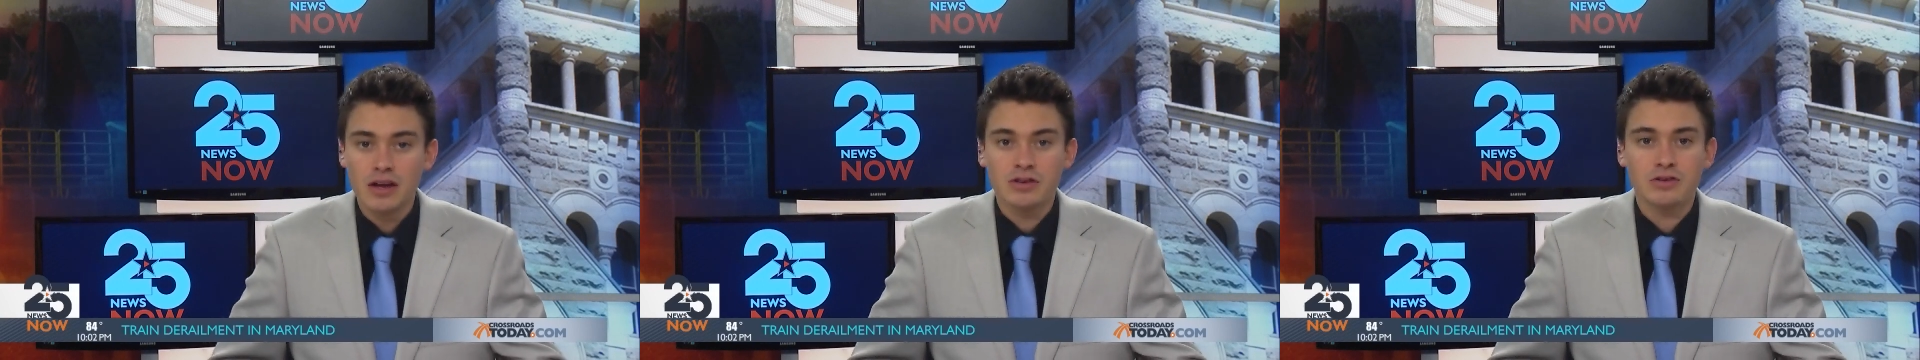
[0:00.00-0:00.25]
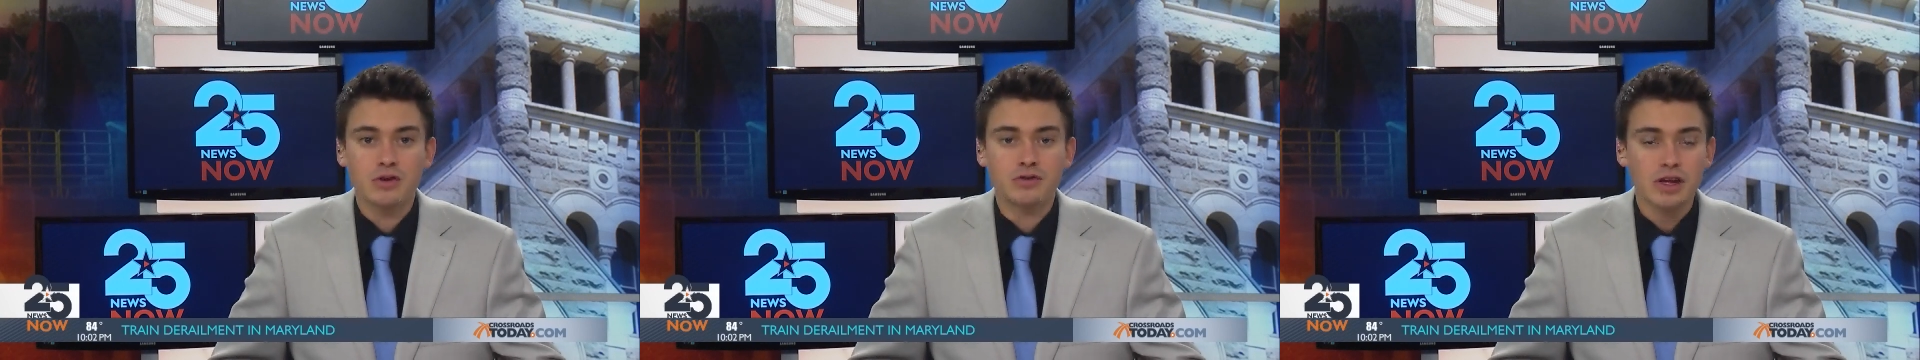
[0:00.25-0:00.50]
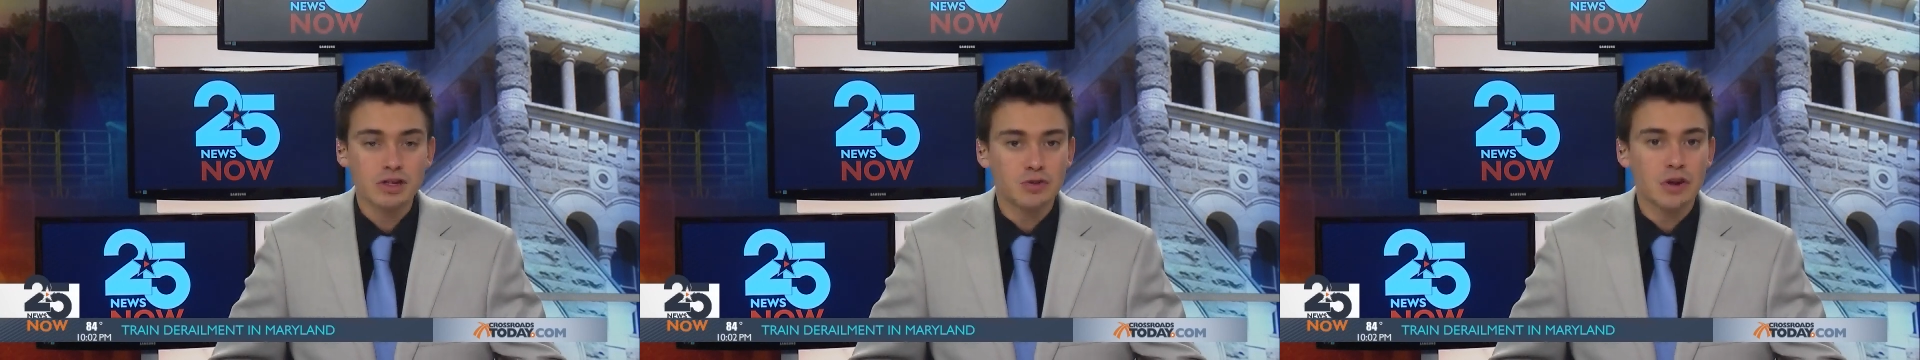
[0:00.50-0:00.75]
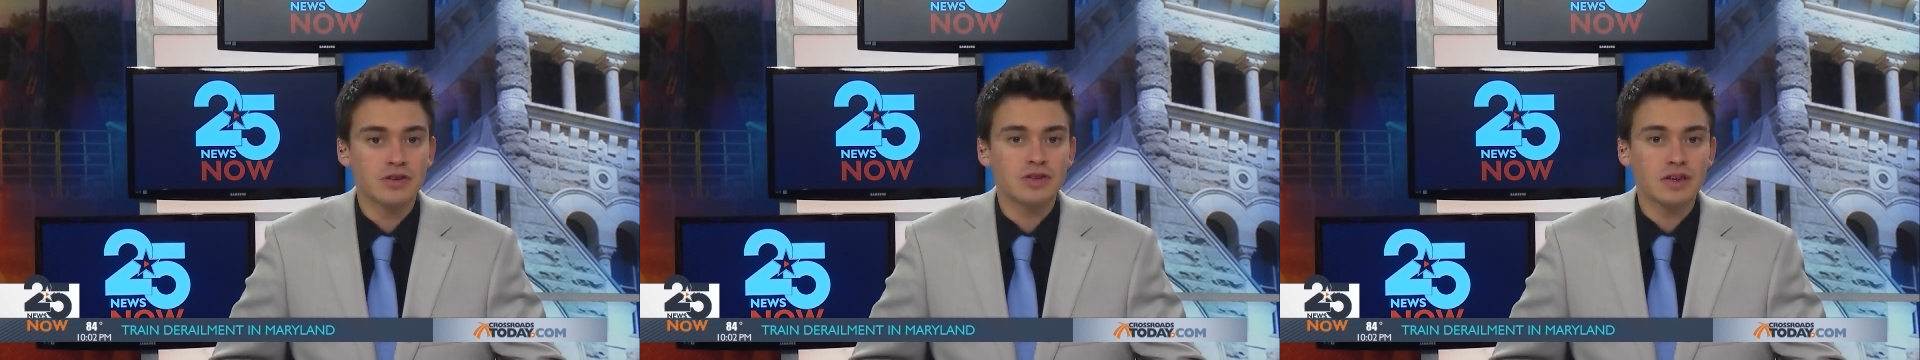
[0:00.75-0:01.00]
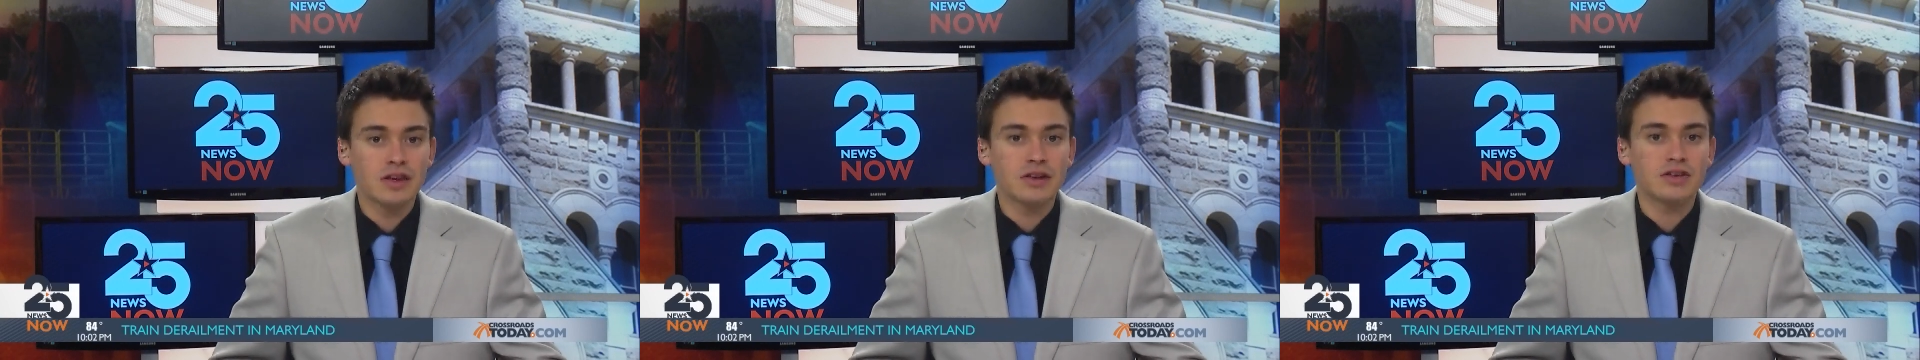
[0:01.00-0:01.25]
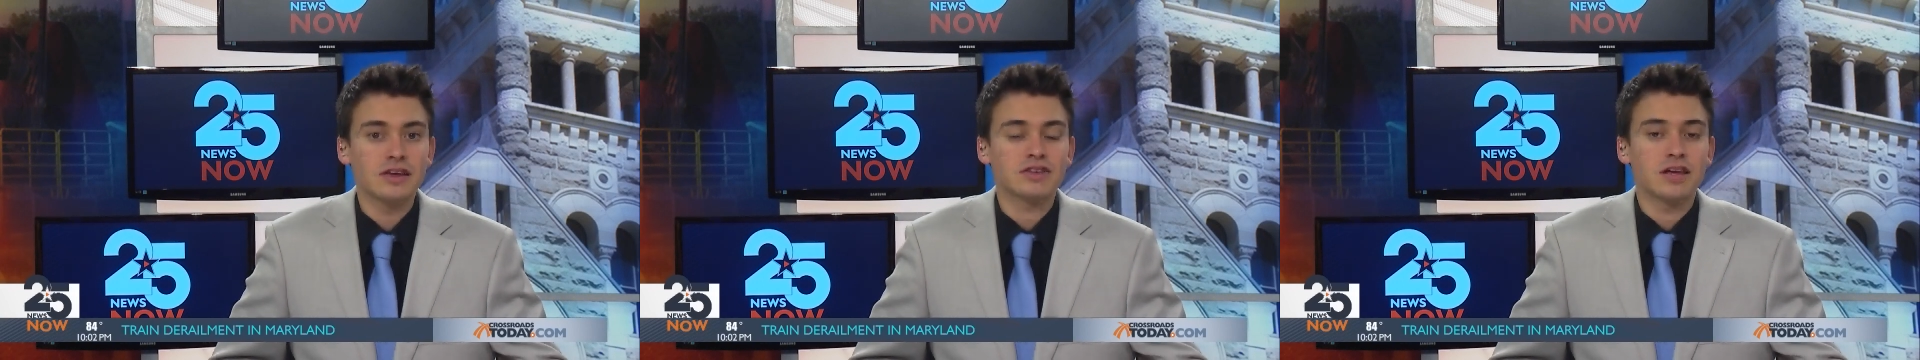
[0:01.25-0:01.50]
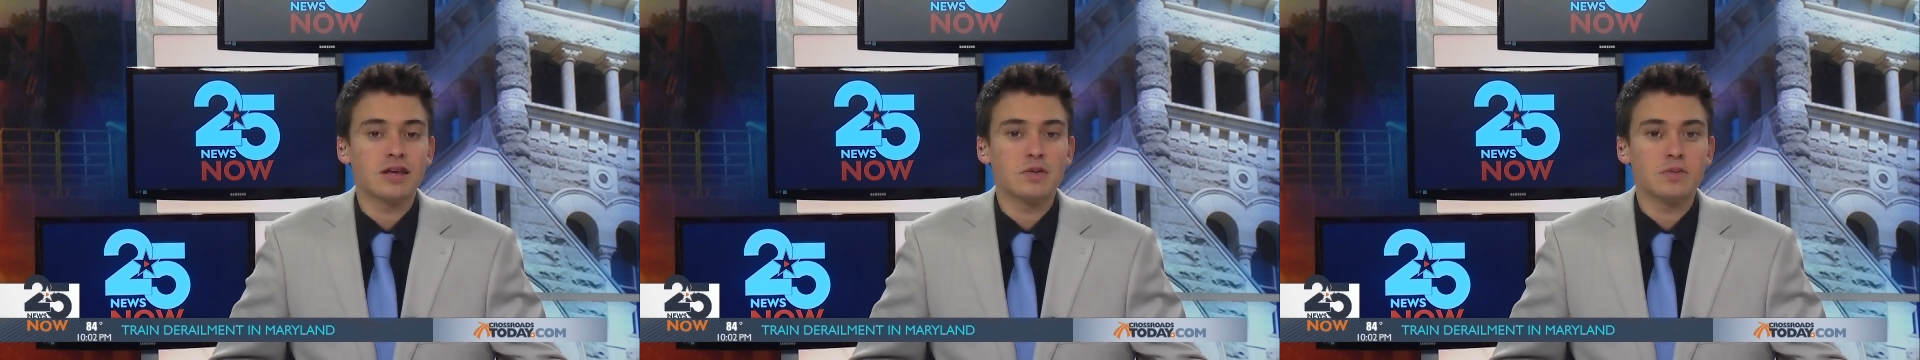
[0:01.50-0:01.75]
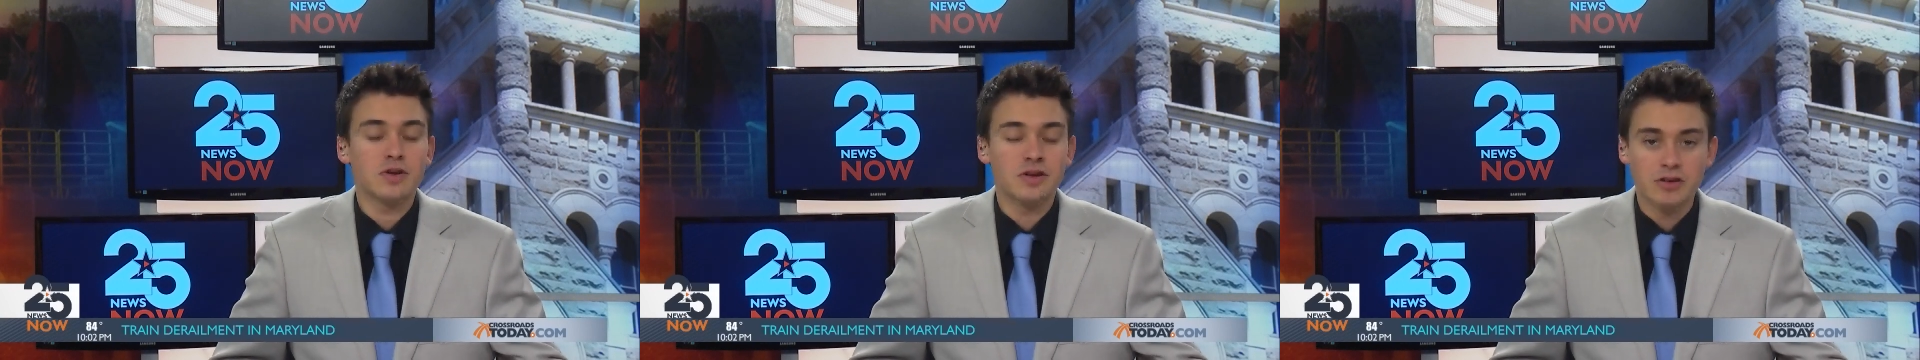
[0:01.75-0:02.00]
So Sanctuary Cities is a
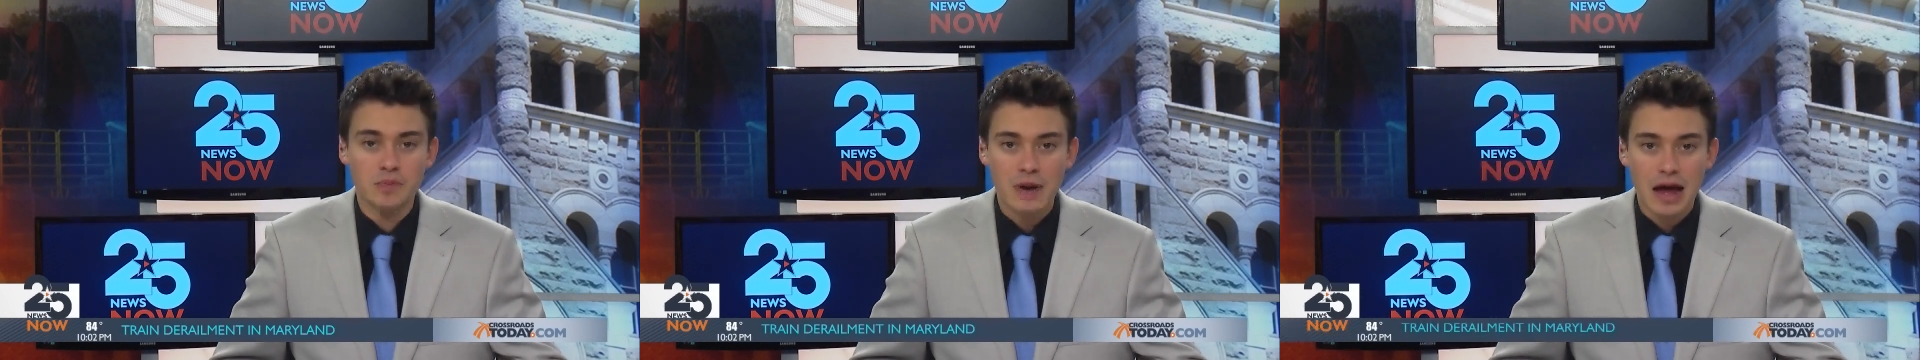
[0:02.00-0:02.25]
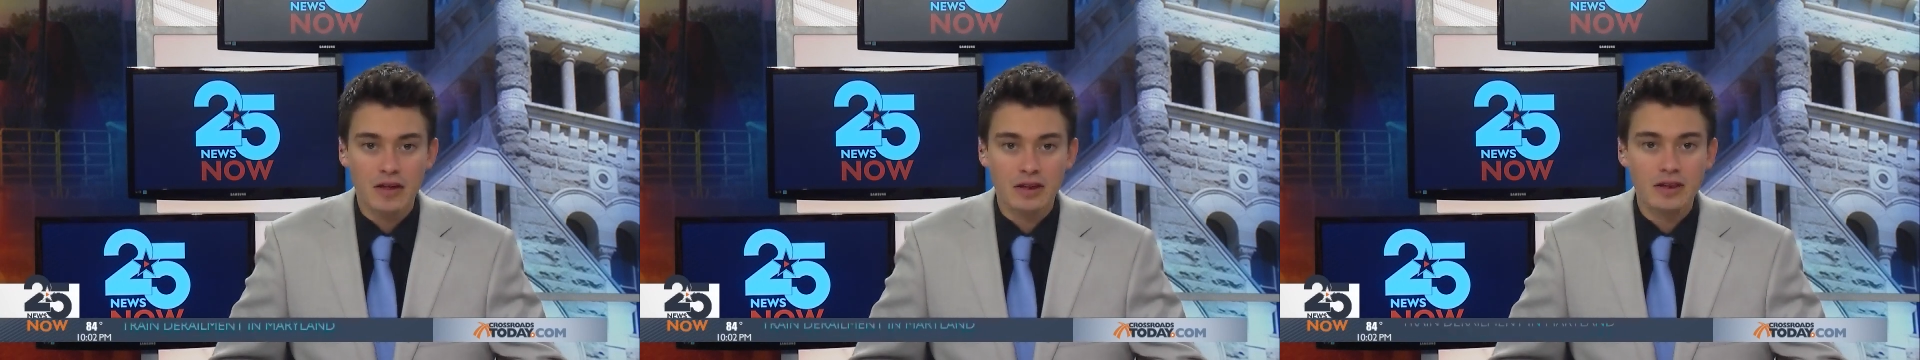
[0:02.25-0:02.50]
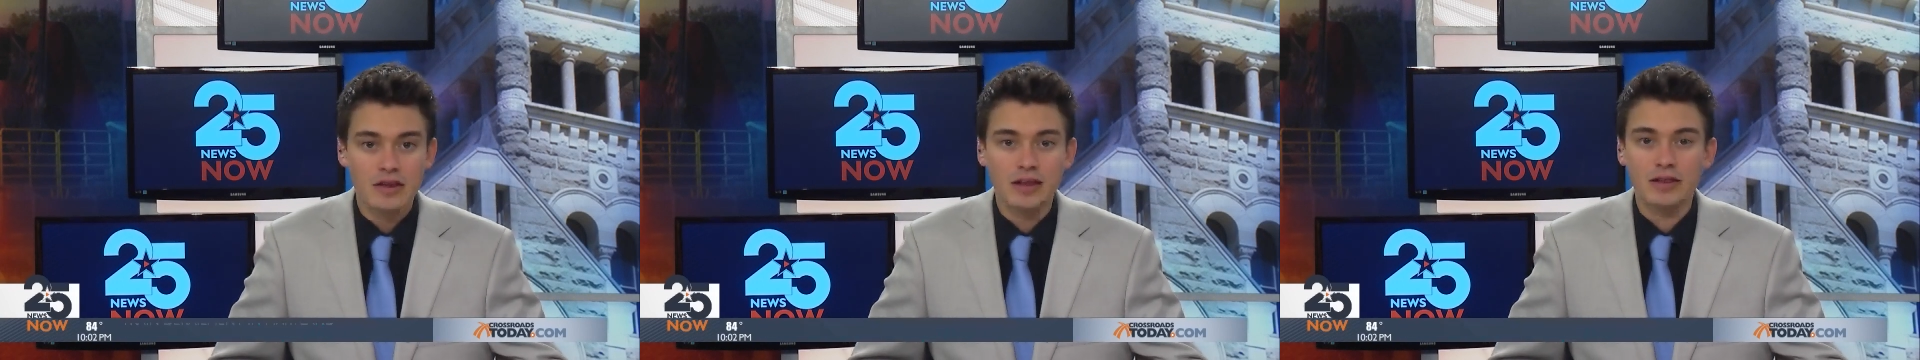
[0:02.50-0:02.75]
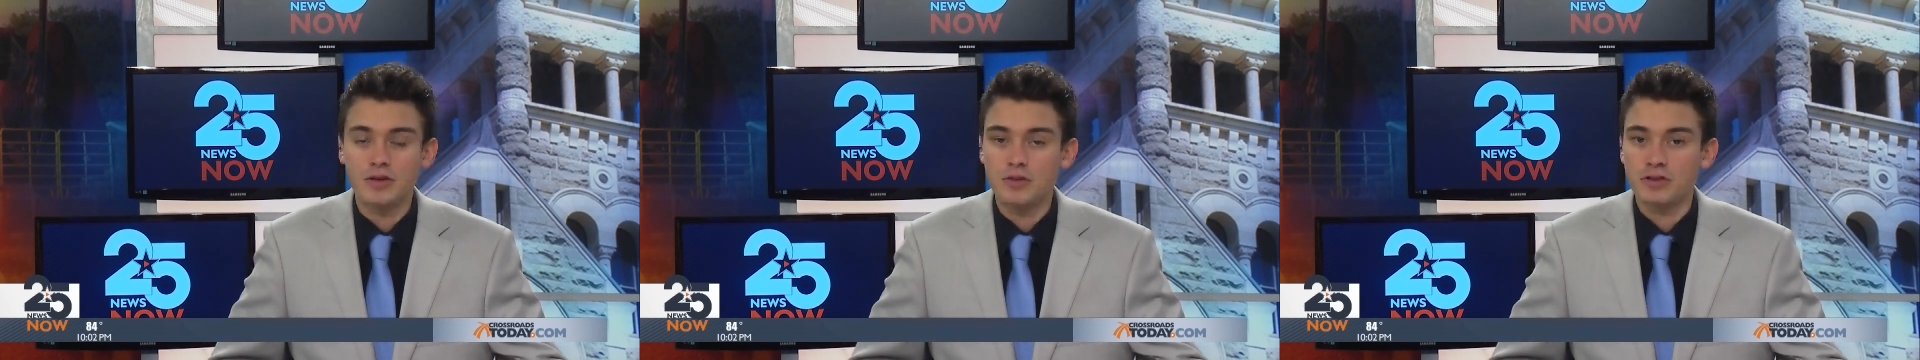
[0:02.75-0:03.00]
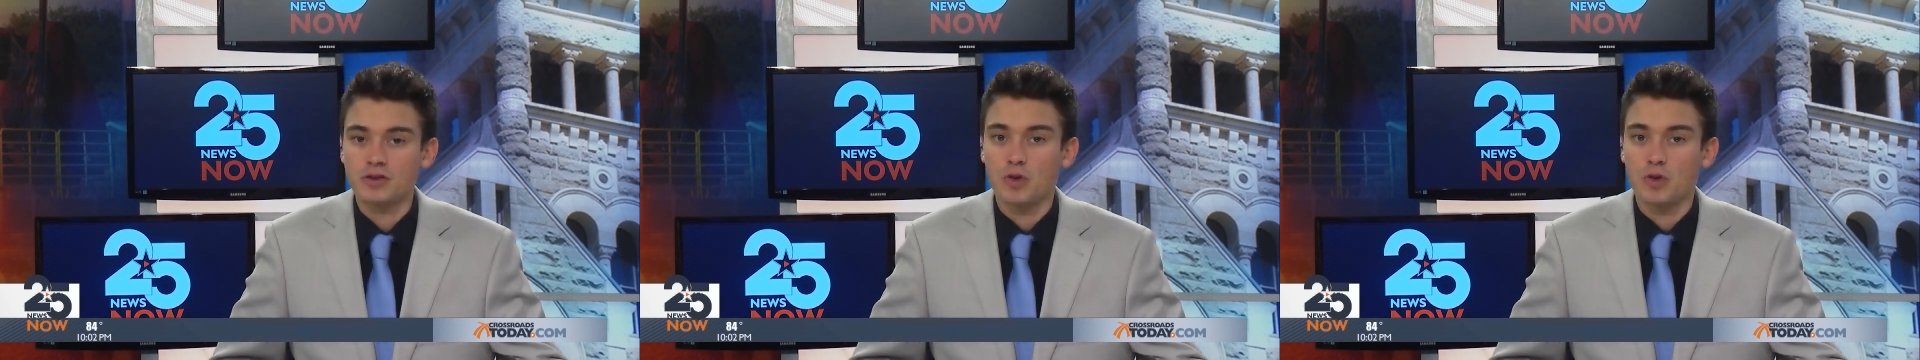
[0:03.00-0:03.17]
municipality that limits